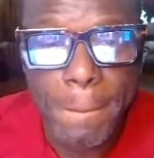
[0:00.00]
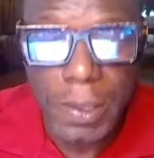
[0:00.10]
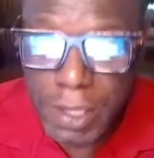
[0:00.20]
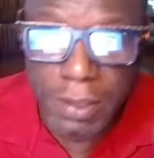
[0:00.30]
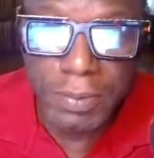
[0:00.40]

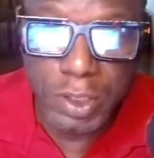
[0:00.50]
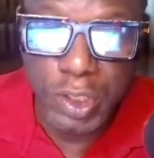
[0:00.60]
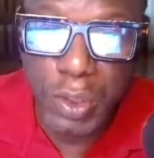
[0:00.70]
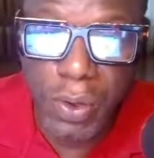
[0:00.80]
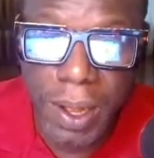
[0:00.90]
Tell them to
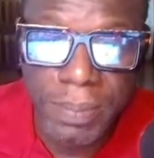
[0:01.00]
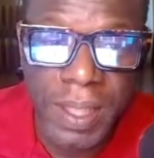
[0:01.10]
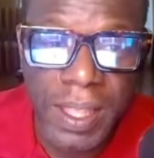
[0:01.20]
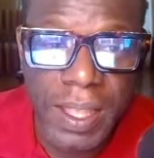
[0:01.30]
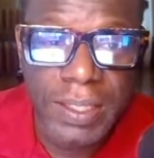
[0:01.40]
show up
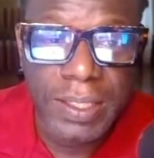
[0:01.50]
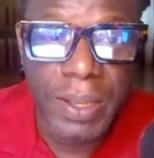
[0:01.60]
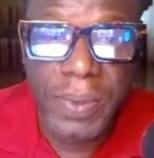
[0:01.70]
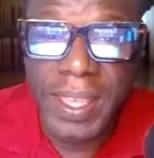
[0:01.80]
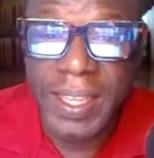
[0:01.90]
so
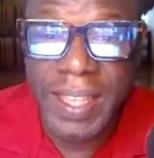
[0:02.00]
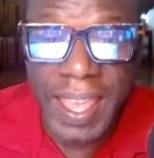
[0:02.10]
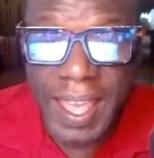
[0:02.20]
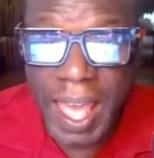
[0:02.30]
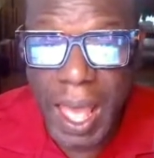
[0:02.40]
we can
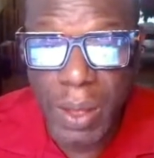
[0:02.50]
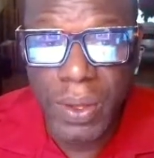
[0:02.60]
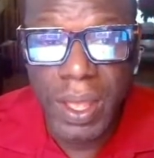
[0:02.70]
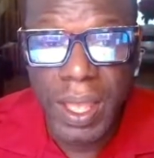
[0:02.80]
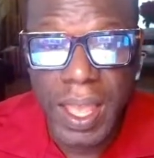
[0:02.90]
hang out
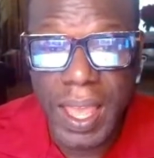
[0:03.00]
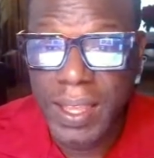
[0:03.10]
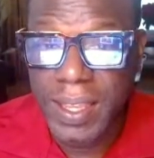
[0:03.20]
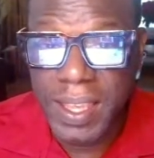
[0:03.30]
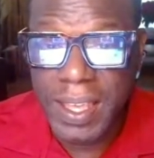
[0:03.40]

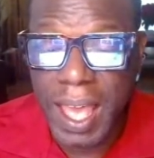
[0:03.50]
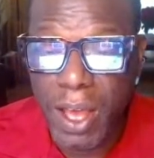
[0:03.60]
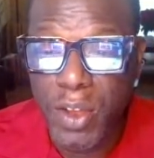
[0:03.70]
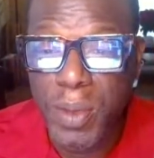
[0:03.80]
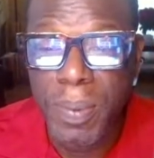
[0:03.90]
and geek
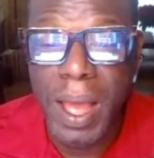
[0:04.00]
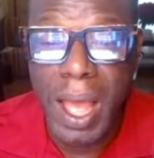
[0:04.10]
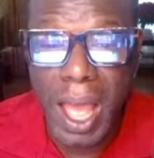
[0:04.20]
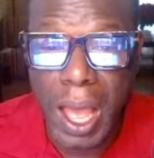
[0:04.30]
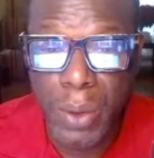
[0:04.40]
out about
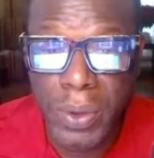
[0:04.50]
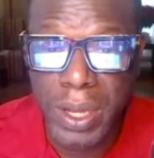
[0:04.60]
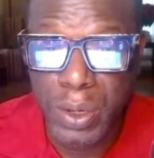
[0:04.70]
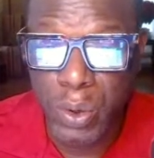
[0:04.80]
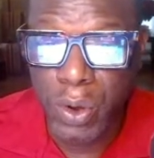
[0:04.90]
how we
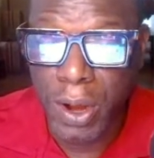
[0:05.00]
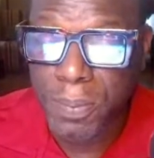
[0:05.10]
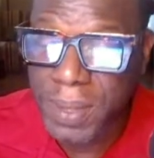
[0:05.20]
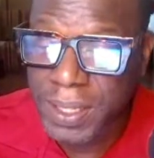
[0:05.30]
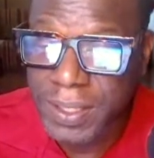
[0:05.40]
can grow our
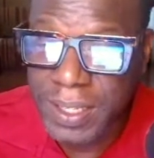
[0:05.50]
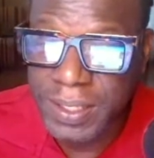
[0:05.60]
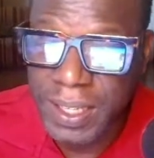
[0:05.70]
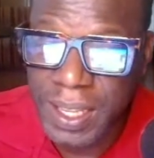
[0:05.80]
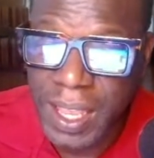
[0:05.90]

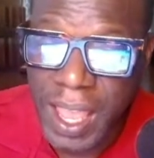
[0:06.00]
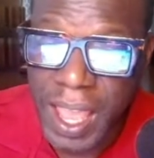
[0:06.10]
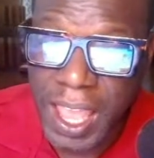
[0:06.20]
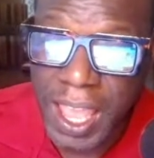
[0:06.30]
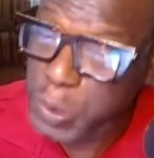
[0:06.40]
business,
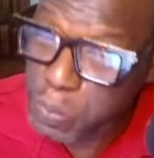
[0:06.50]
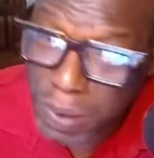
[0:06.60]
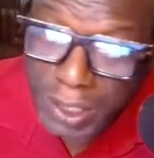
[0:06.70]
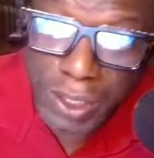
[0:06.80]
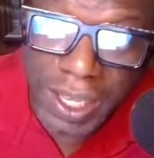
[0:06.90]

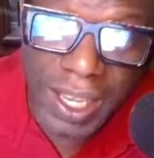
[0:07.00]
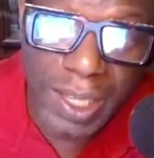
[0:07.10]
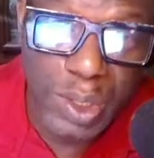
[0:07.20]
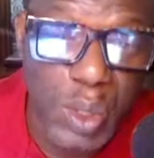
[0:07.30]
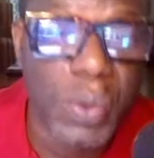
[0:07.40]
especially
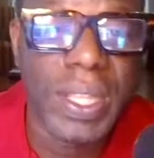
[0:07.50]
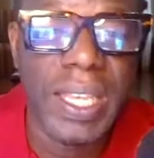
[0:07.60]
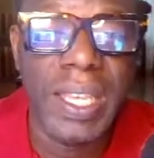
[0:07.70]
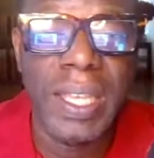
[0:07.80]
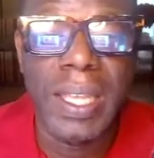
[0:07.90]
in
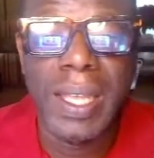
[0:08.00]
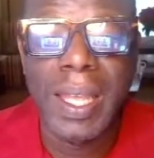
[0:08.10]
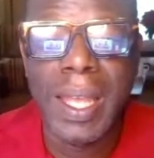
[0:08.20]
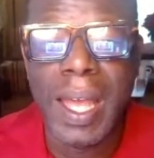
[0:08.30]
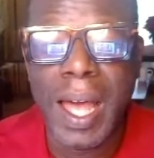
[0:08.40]

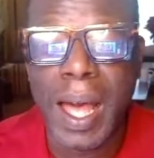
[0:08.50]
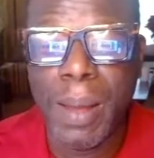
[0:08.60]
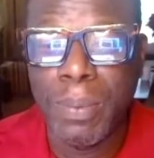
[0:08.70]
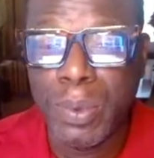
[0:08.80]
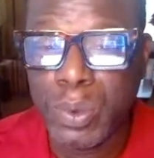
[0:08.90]

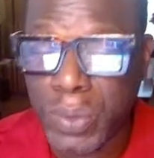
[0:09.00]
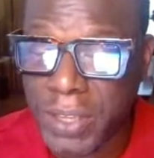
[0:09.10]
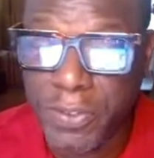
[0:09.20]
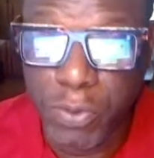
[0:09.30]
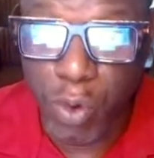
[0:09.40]

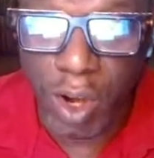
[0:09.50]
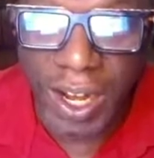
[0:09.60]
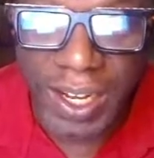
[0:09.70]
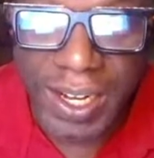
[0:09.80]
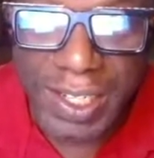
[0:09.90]
2024.
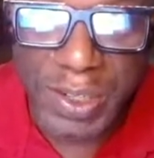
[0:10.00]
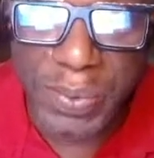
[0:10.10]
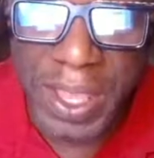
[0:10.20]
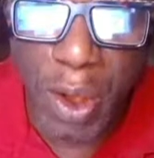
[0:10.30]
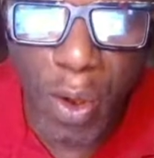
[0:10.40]
So
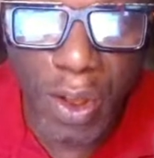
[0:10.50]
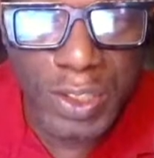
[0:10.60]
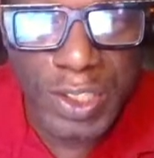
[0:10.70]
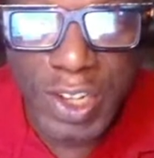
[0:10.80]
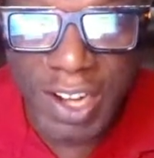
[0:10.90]
we can all
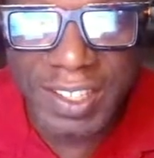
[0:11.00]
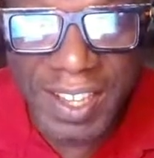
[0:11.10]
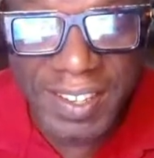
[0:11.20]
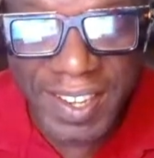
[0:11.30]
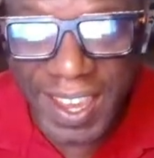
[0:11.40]
start
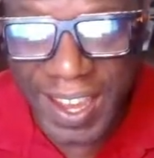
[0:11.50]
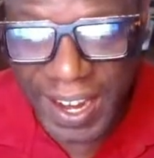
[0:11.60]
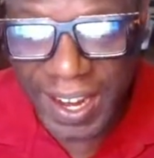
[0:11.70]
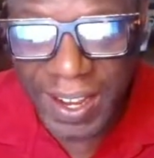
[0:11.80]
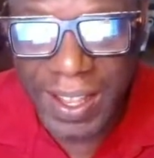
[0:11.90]
the
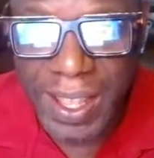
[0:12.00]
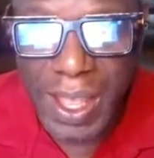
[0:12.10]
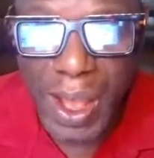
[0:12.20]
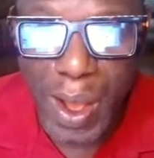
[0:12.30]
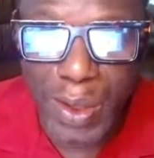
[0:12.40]
year
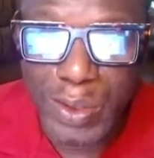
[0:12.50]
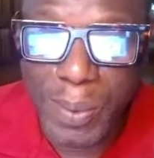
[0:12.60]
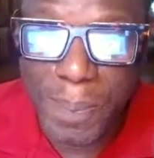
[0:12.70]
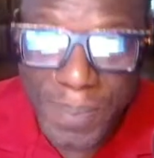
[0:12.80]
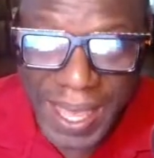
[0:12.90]
on the
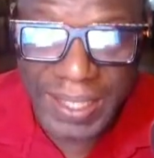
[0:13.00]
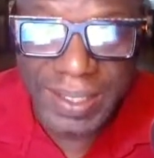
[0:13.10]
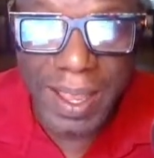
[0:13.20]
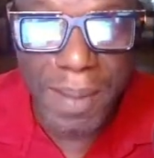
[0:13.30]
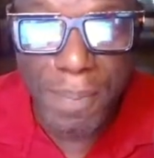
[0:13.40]

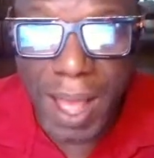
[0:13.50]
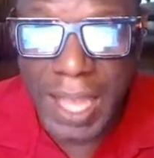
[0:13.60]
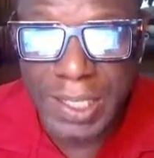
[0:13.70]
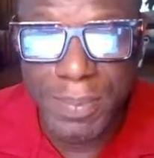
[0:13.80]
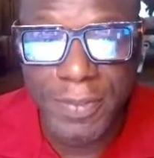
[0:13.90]
best
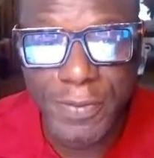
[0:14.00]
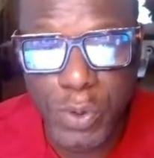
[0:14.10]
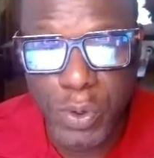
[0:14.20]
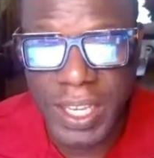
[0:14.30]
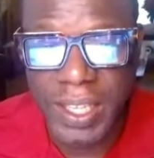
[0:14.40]
possible
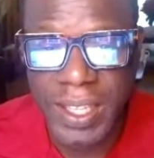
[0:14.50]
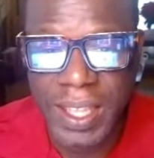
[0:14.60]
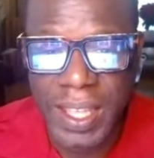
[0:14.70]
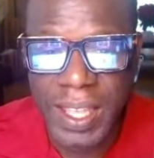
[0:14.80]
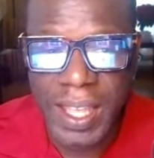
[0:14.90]
footing.
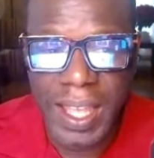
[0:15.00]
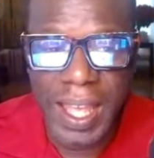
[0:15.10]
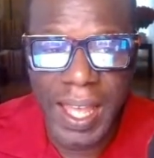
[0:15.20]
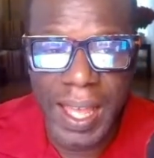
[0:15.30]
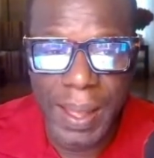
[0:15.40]

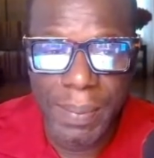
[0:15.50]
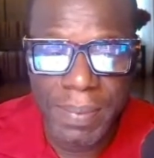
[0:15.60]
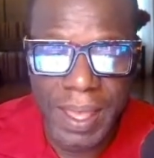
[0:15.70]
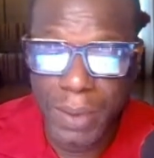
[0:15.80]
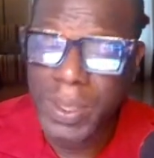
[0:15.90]
And
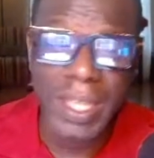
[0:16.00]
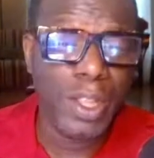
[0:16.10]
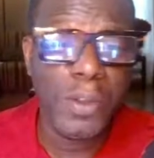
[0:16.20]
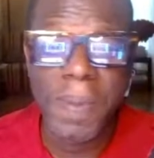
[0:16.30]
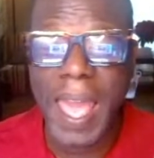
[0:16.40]
we can
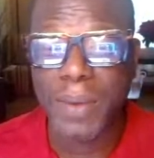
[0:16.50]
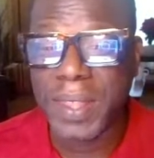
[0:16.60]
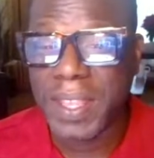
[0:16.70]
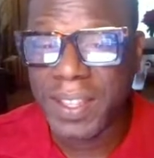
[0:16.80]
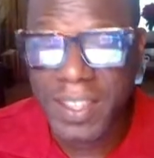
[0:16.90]
look back
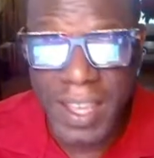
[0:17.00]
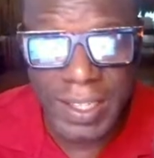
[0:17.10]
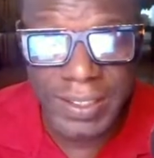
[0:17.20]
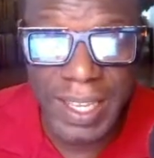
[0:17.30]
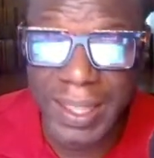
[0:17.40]
within the year
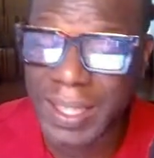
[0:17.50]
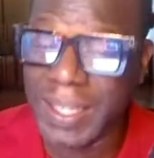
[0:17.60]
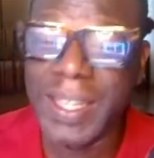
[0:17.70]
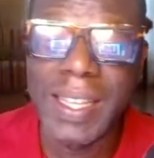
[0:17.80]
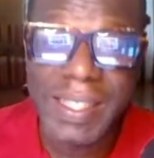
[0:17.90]
and say, look,
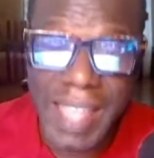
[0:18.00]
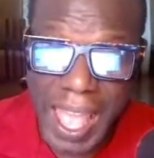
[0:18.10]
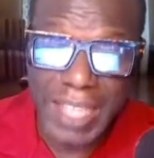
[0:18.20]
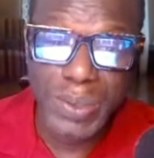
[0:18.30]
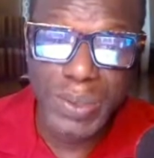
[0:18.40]

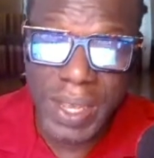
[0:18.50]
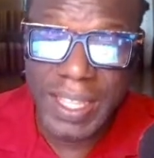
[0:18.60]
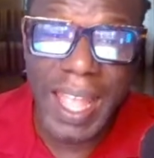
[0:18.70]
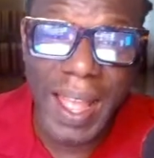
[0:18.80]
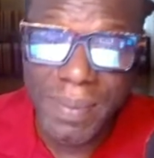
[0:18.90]
that's
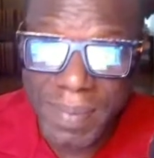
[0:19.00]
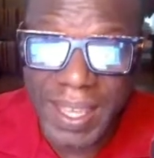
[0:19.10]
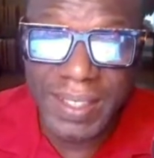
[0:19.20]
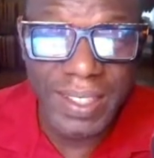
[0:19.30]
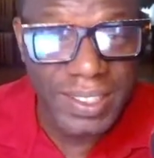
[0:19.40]
when I
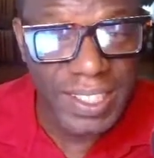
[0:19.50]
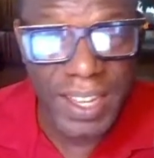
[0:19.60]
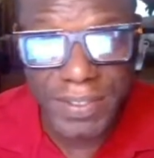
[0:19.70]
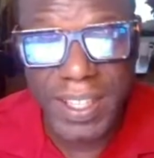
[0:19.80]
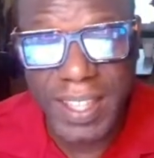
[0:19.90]
made the shift.